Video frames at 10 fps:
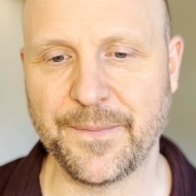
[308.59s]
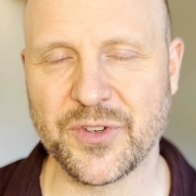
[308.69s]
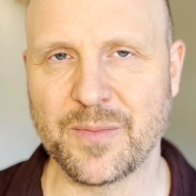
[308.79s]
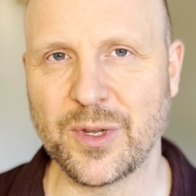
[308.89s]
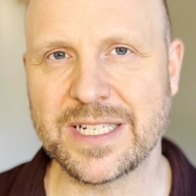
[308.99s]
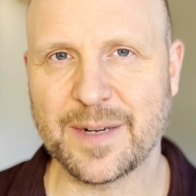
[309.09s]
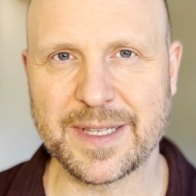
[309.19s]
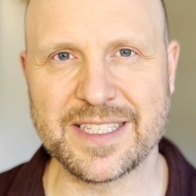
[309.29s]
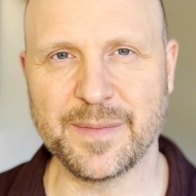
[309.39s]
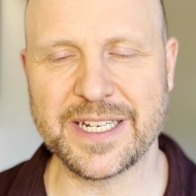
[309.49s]
So I'm really talking about
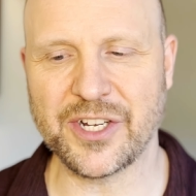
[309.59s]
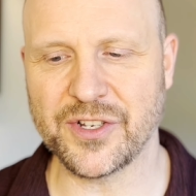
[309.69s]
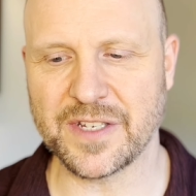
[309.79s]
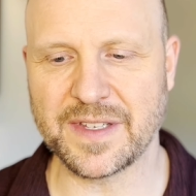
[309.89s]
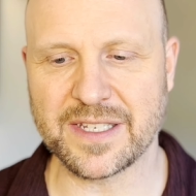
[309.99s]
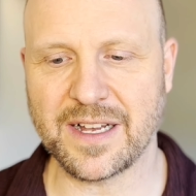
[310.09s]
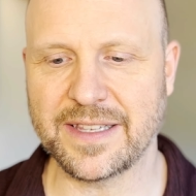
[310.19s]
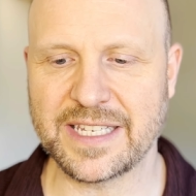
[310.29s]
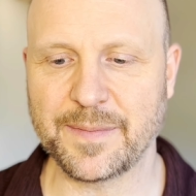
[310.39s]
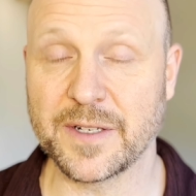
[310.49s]
these limitations of this concept